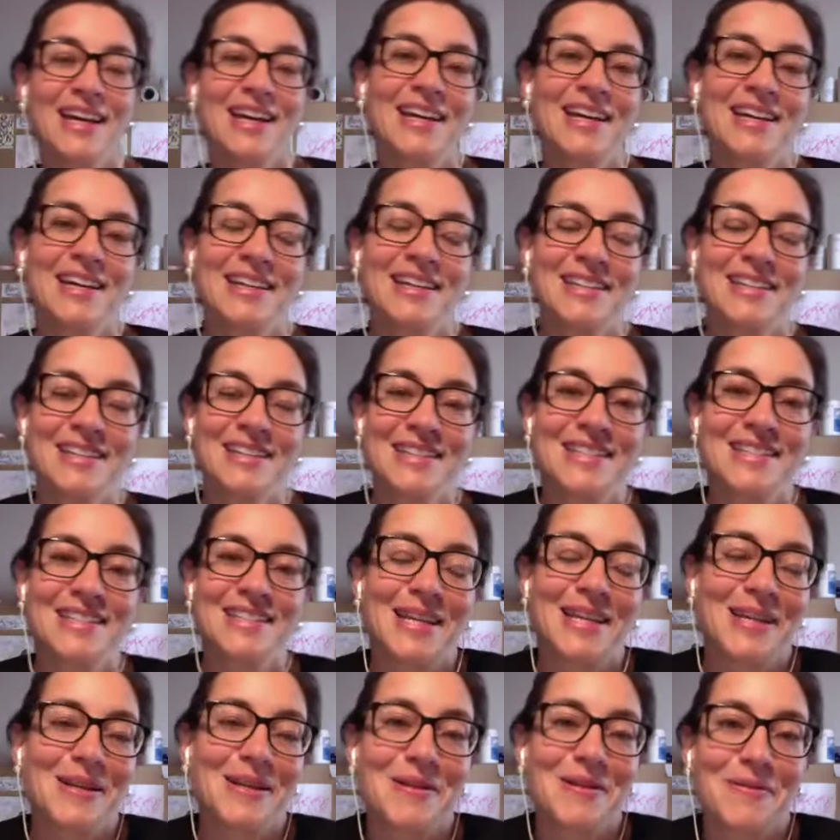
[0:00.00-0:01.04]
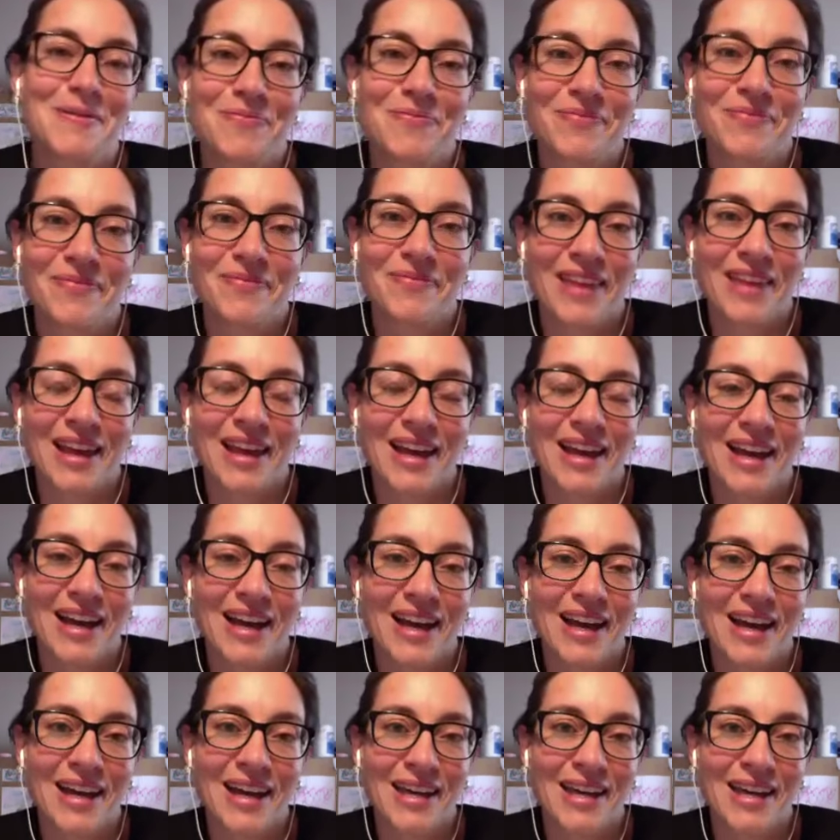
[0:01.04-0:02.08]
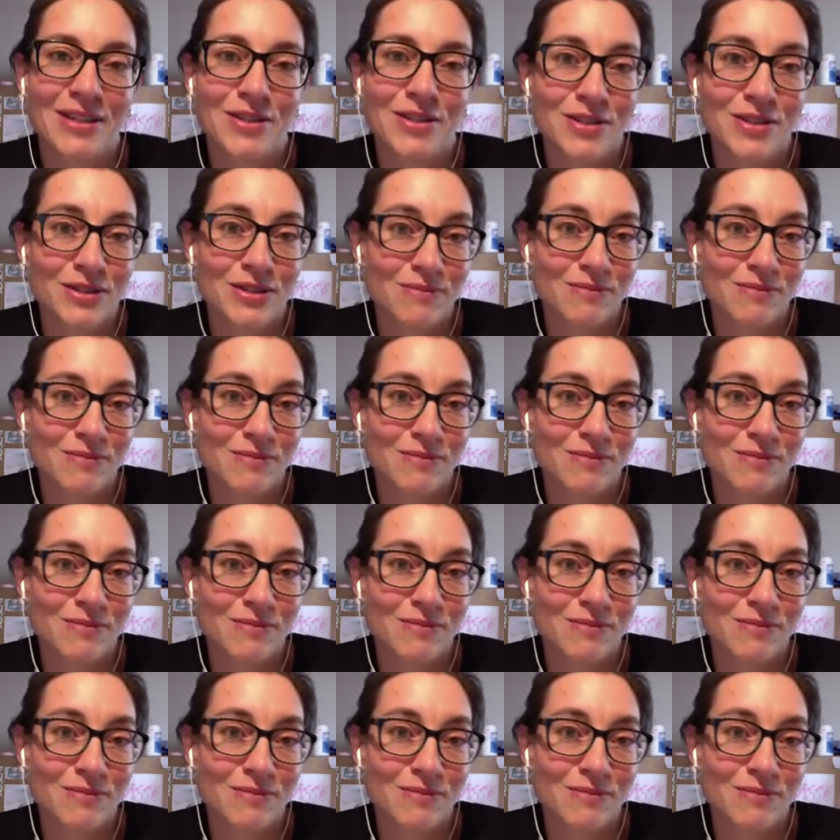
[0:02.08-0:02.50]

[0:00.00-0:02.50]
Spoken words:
And I